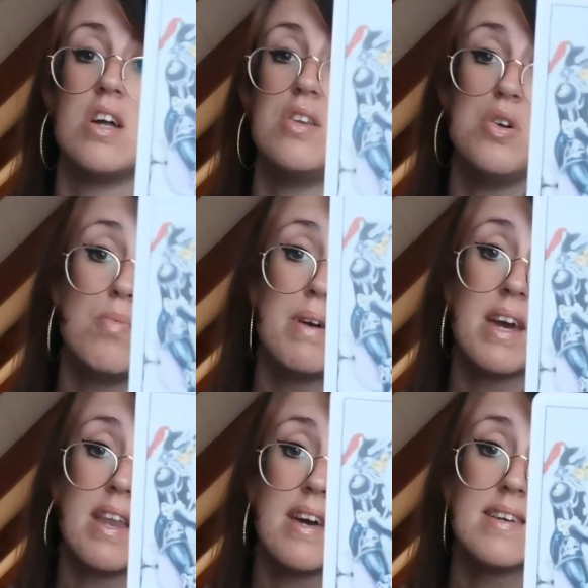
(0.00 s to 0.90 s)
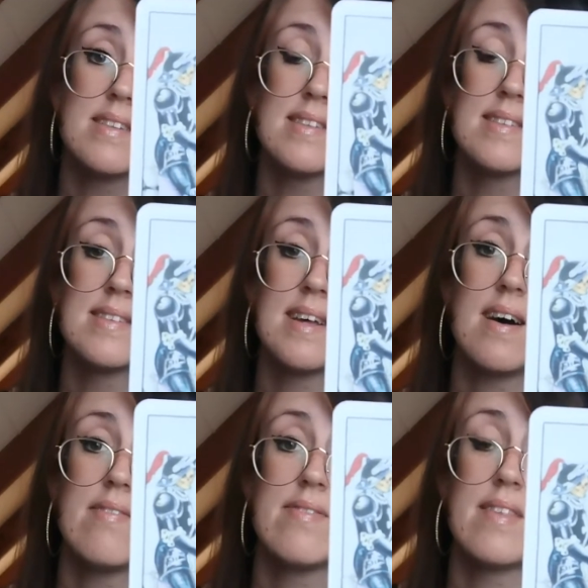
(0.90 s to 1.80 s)
like new beginnings and
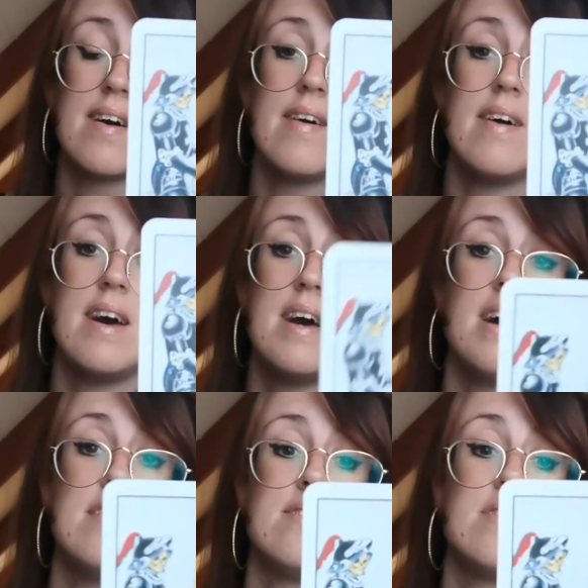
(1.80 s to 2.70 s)
stuff. So it's